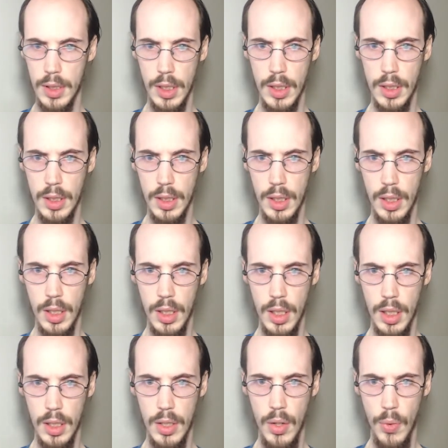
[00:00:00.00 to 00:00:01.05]
like,
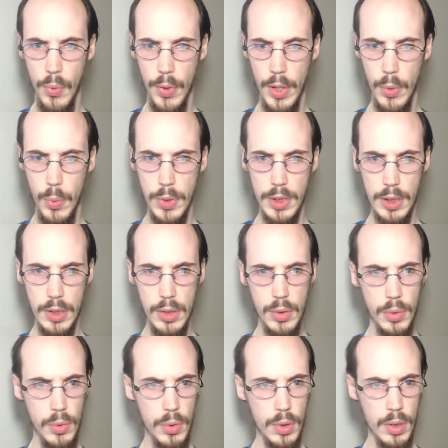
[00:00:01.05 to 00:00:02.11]
no, it wasn't
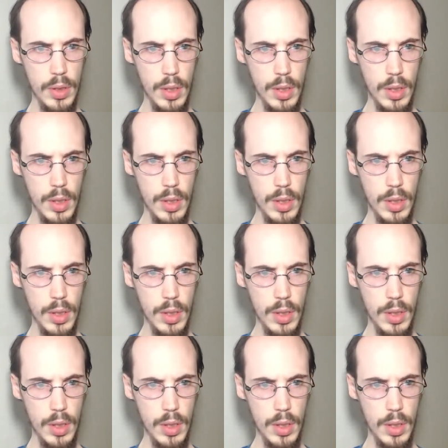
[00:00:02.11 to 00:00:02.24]
you.